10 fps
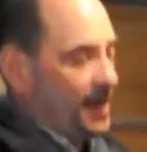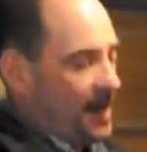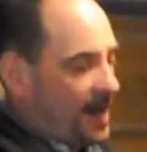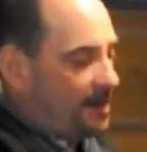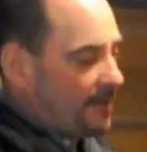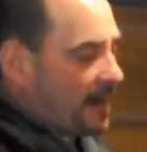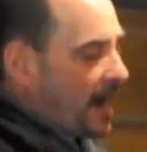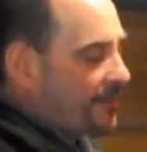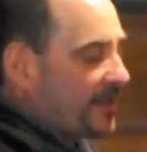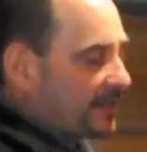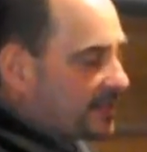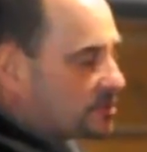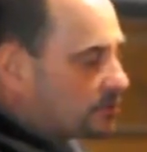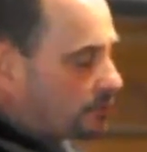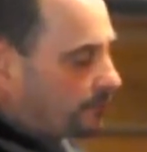I think
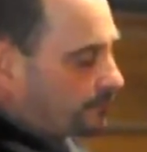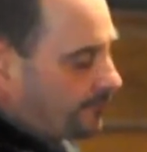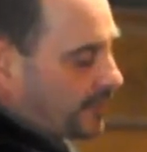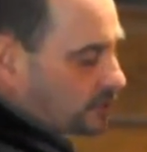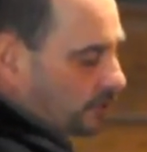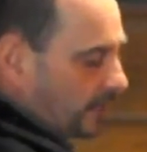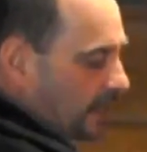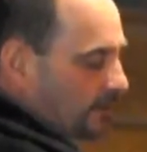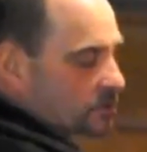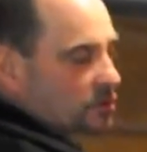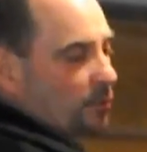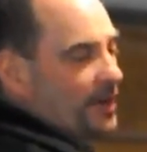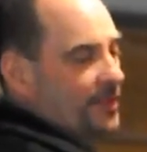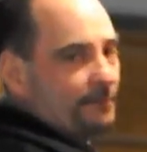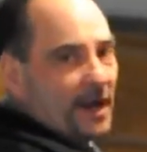this feature here is the
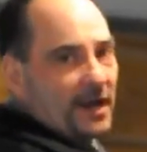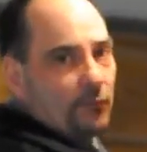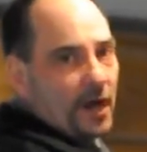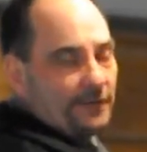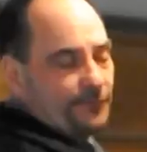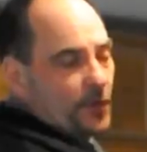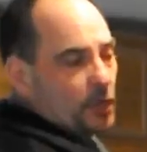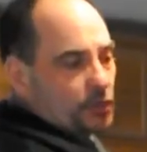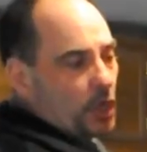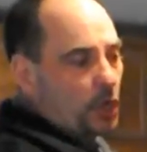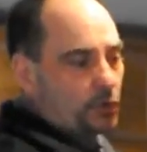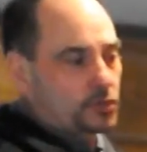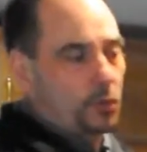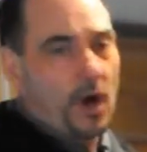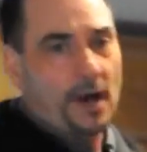one that my wife chose
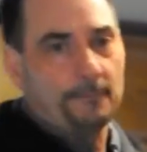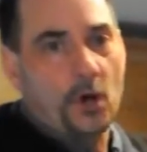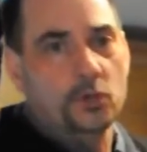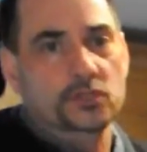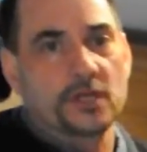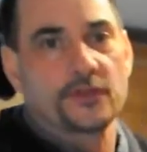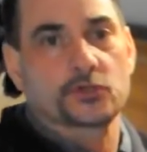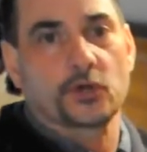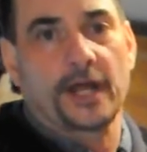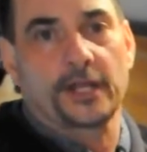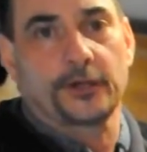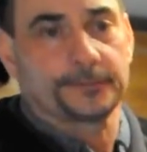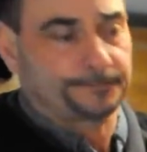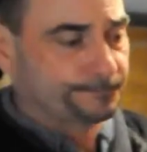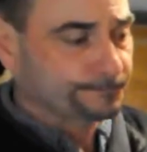to want most in the trailer,
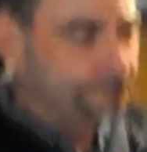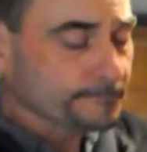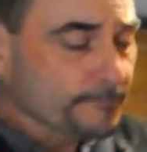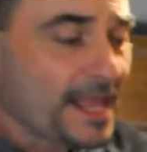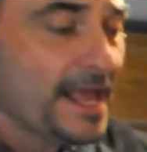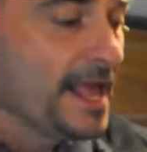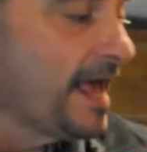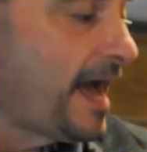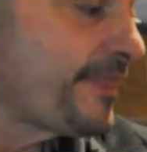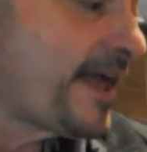and